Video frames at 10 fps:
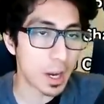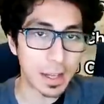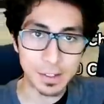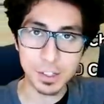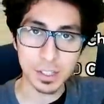
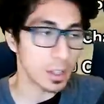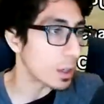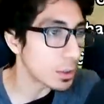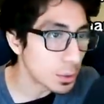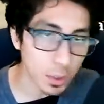kind of just
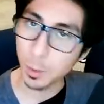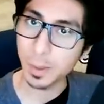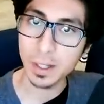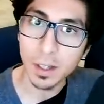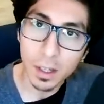doing a little
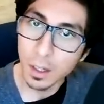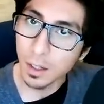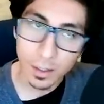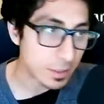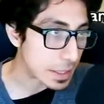bit
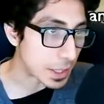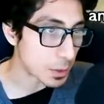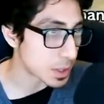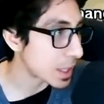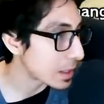of
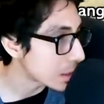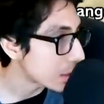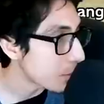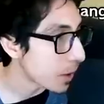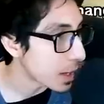Dino stance at
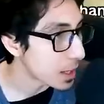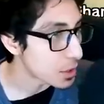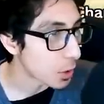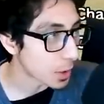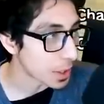the very end.
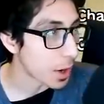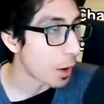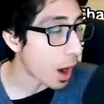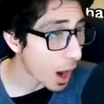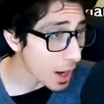You already know
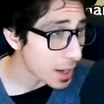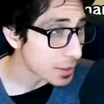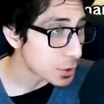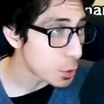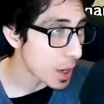it. All right,
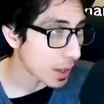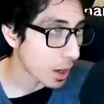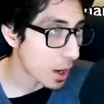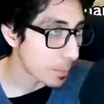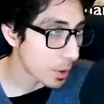two-hit
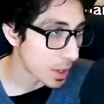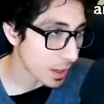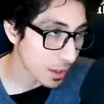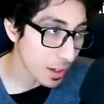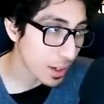combo
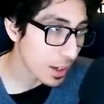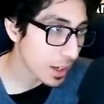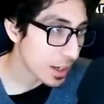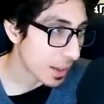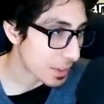here.
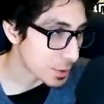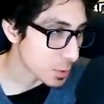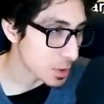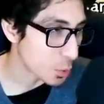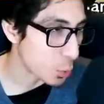Now, this one's